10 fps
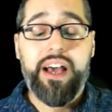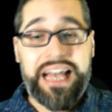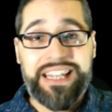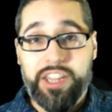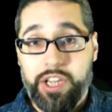
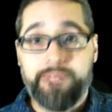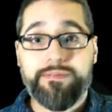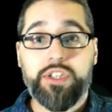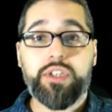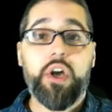I'd
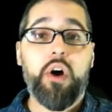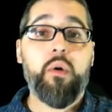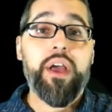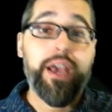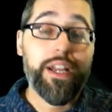love to
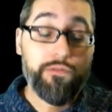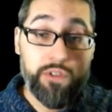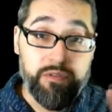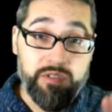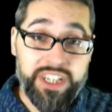know. And if
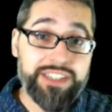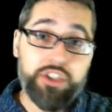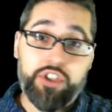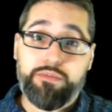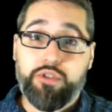you've yet
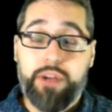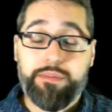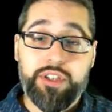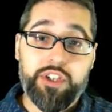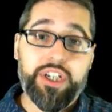to
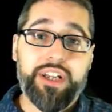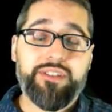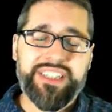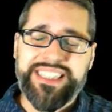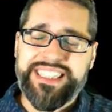subscribe to the
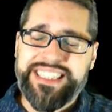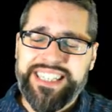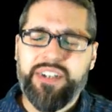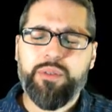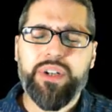channel,
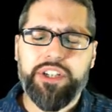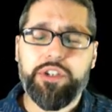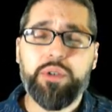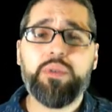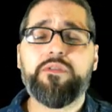consider what you're
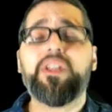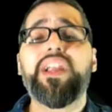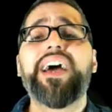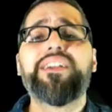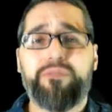doing with your
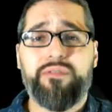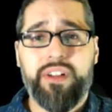life.